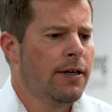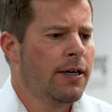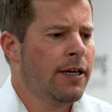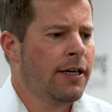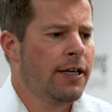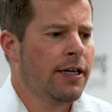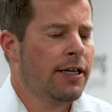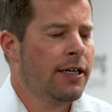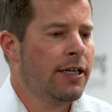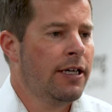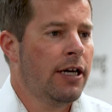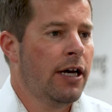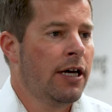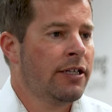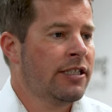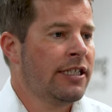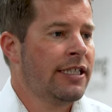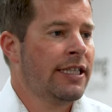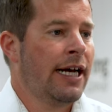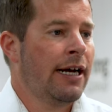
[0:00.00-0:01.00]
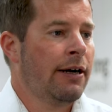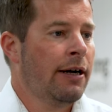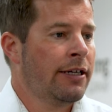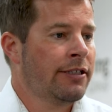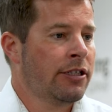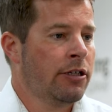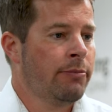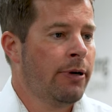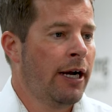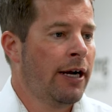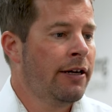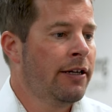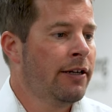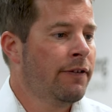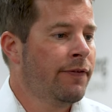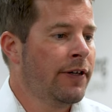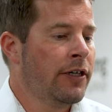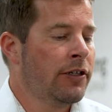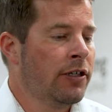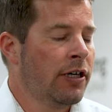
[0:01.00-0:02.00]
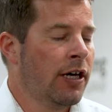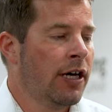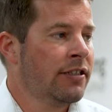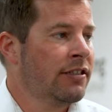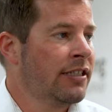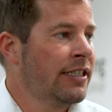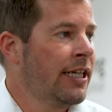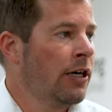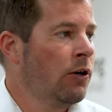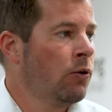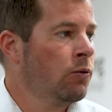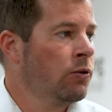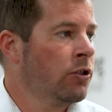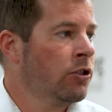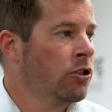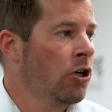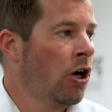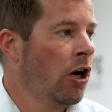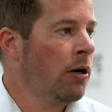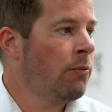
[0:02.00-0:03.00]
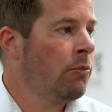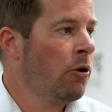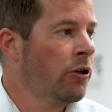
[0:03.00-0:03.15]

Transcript: And I see that as I'm out in the field, I see that all the time,